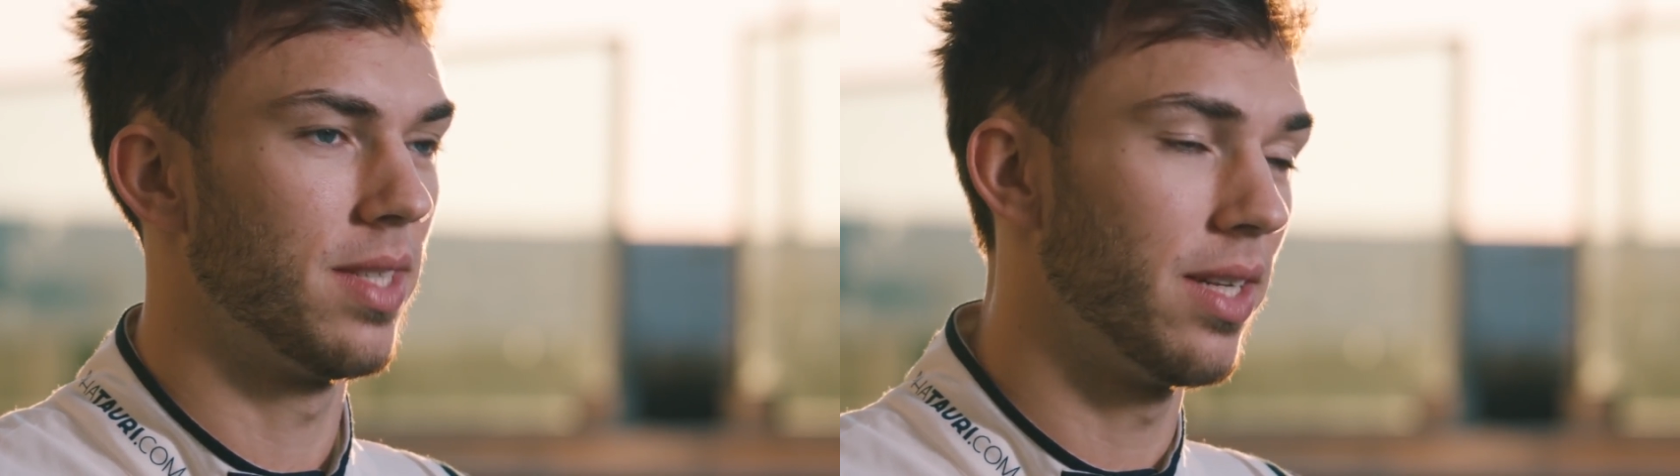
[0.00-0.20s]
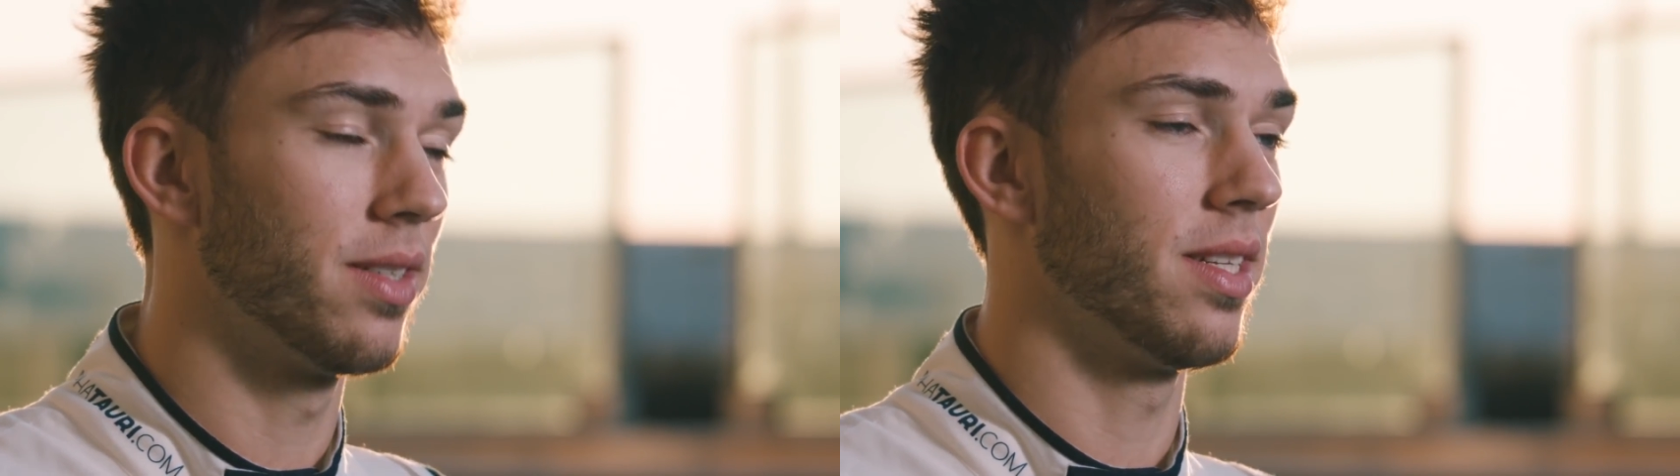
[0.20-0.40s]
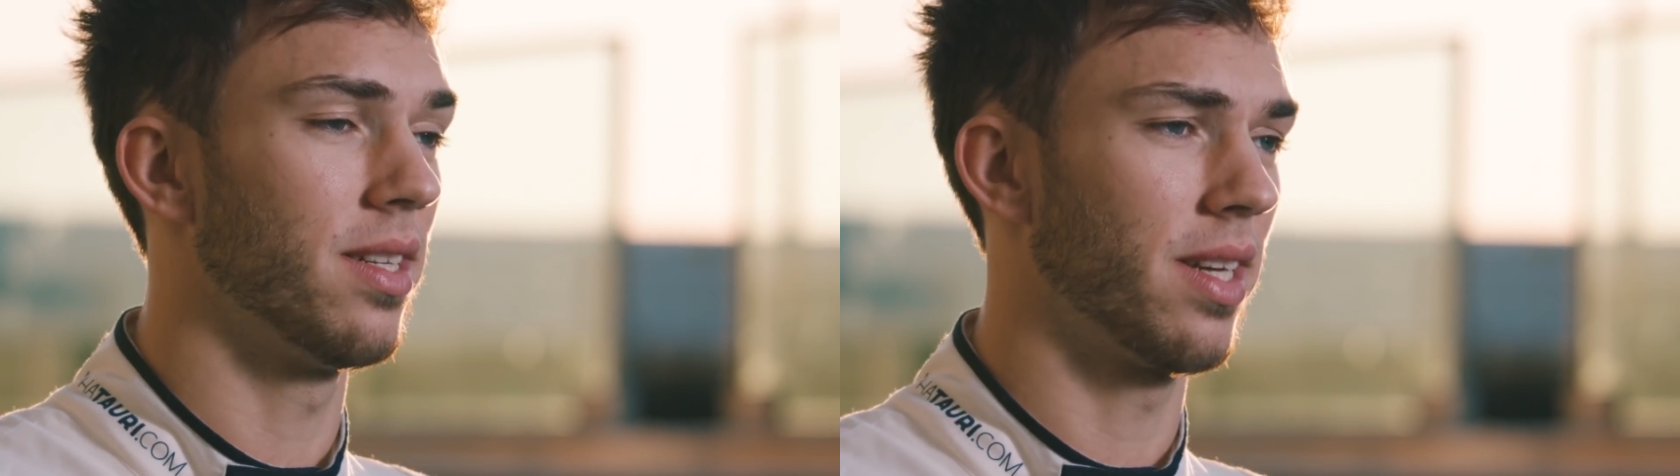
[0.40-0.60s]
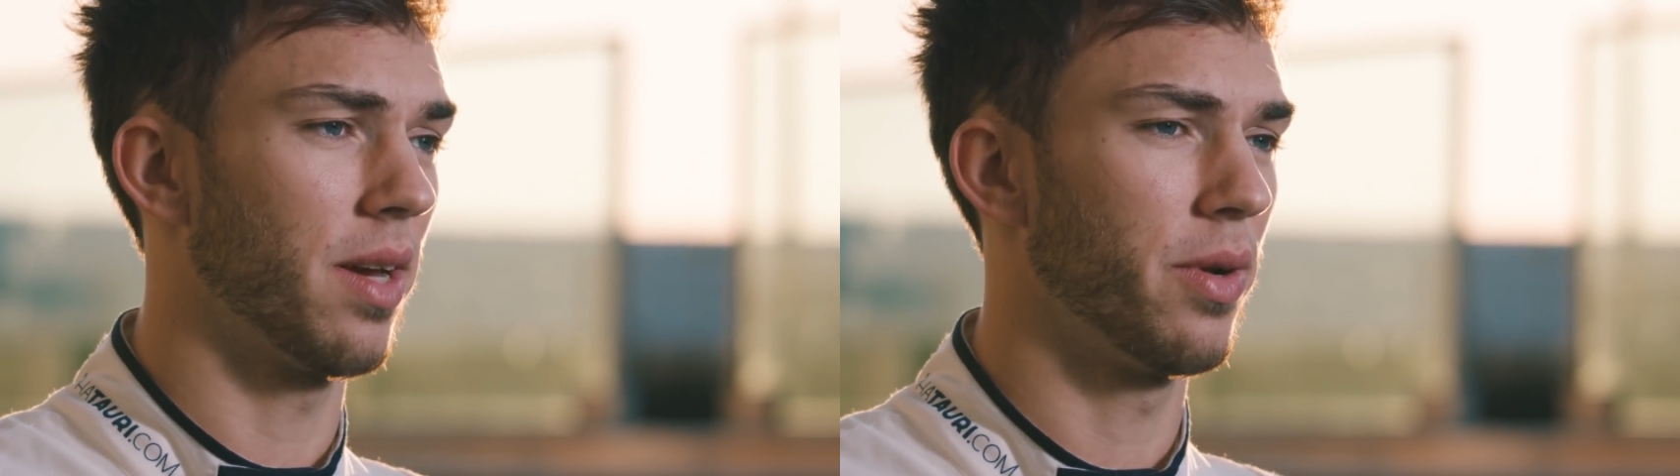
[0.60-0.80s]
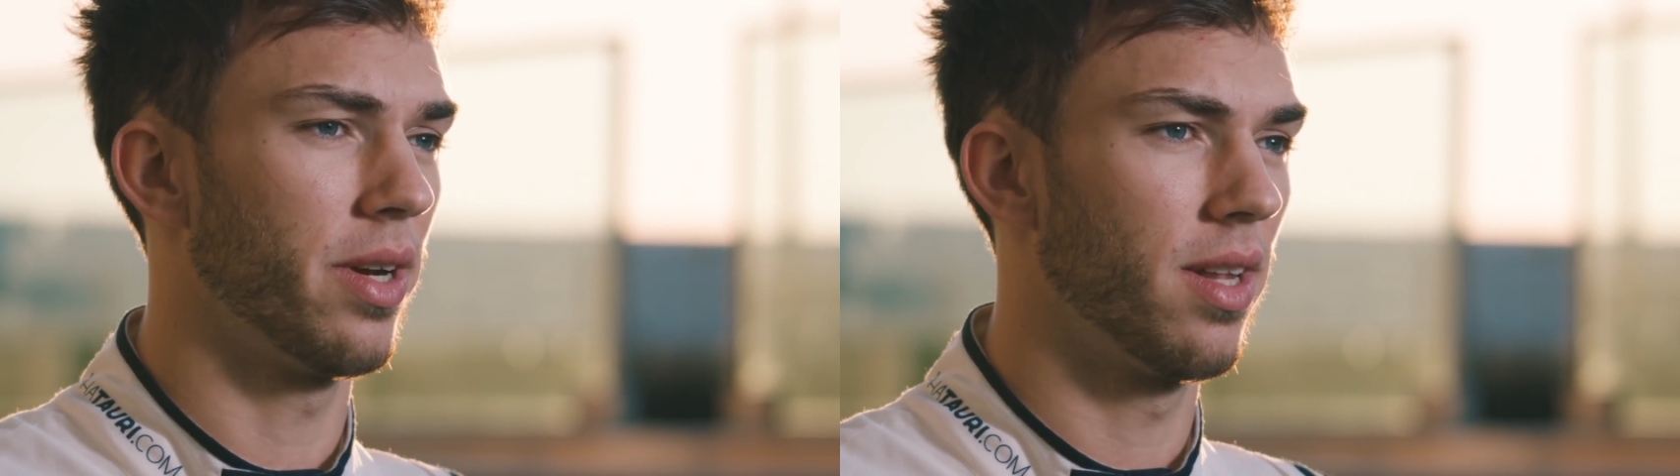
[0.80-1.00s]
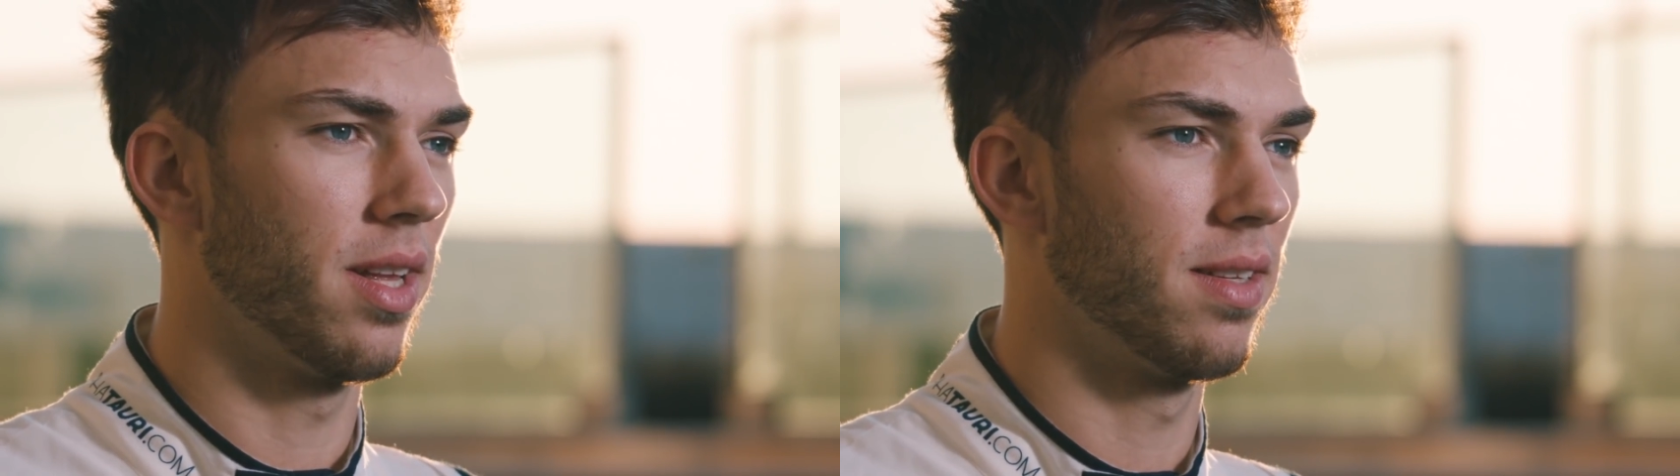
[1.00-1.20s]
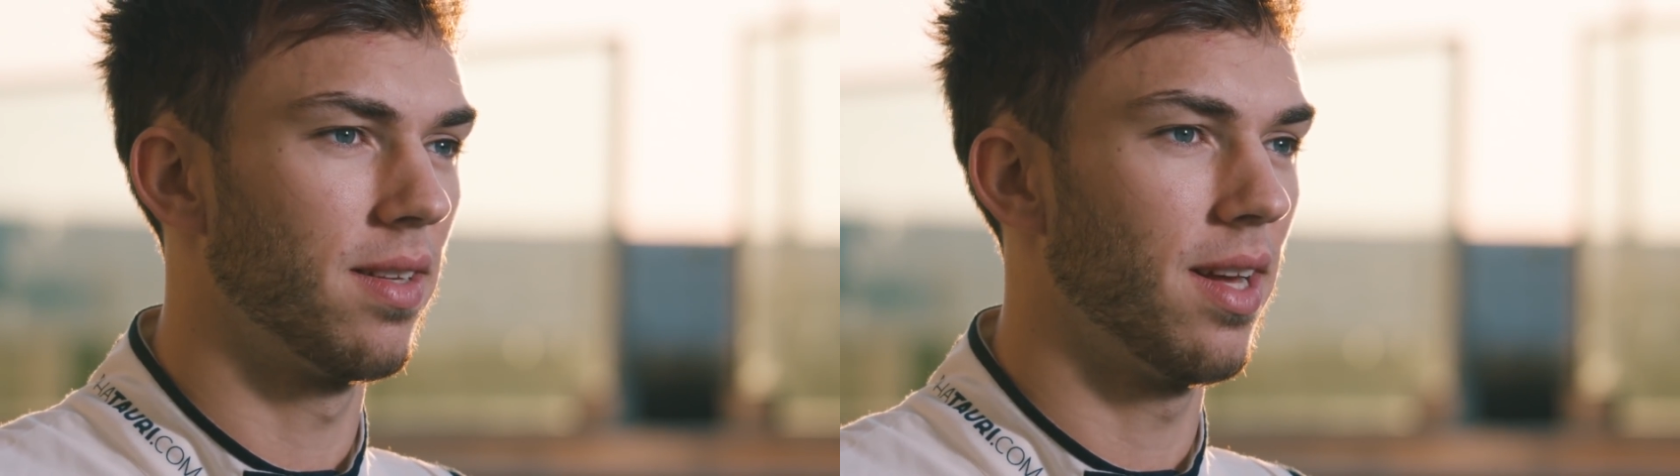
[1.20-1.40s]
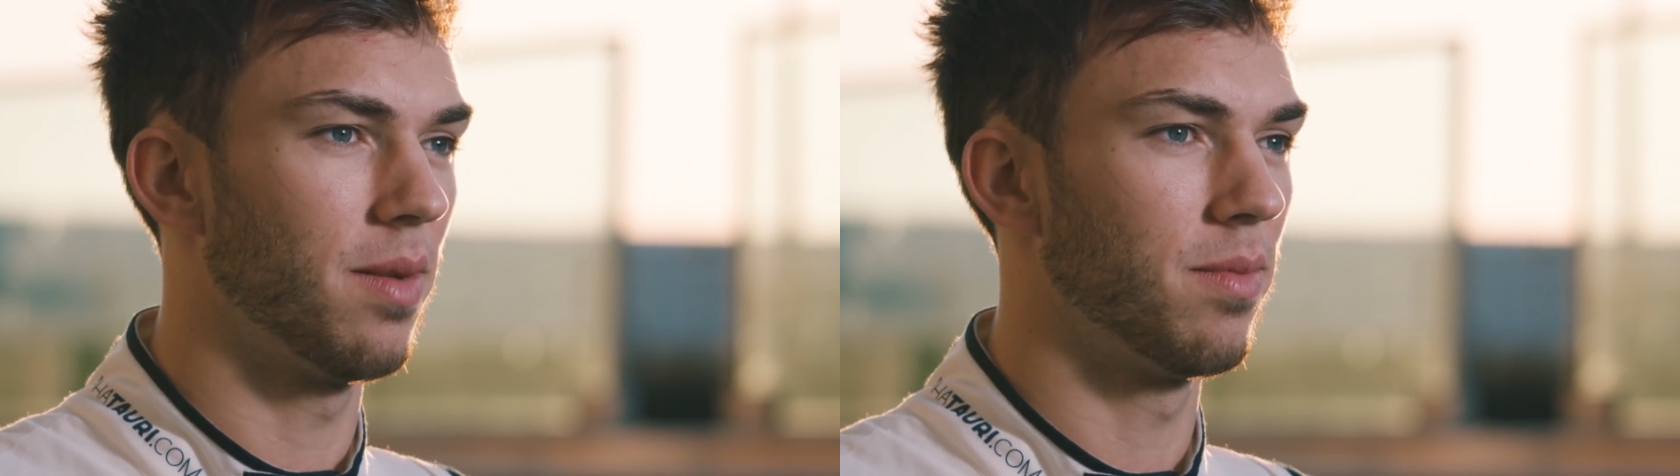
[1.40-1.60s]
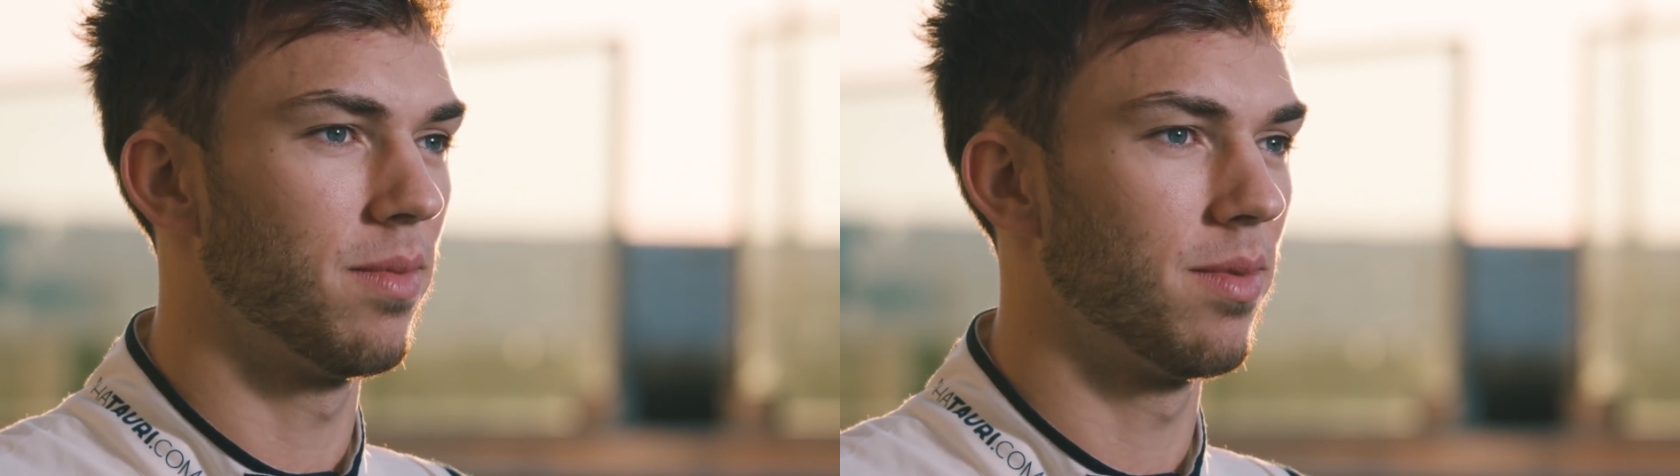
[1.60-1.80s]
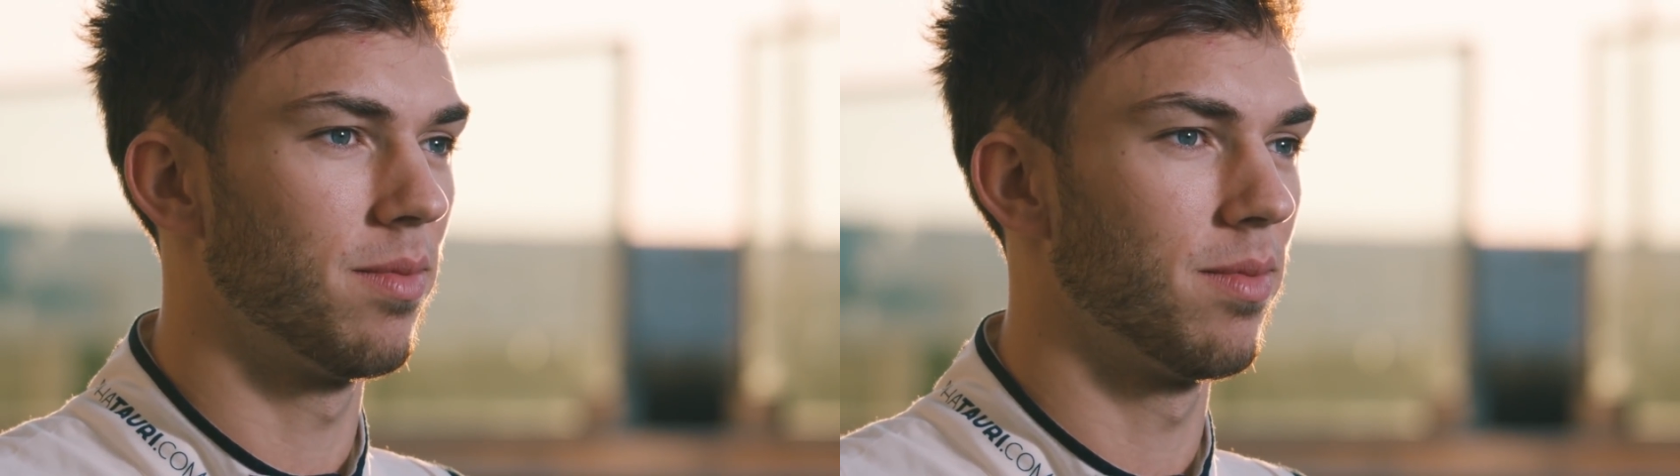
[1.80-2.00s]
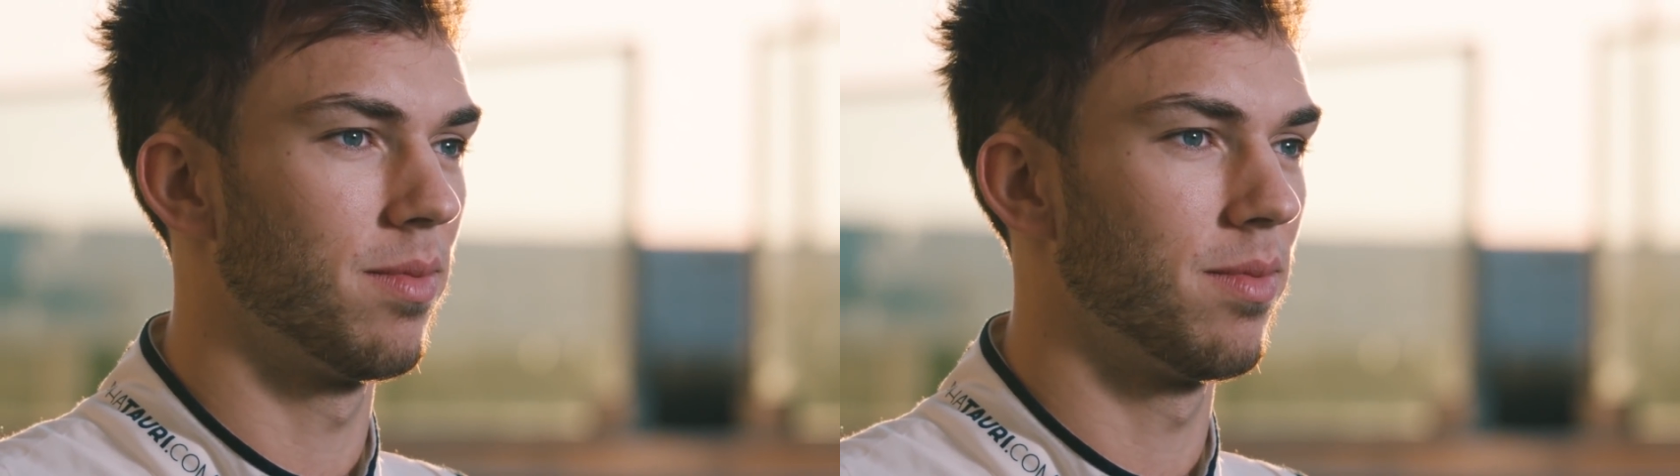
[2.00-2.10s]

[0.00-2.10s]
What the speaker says: as he would be demoted back to AlphaTauri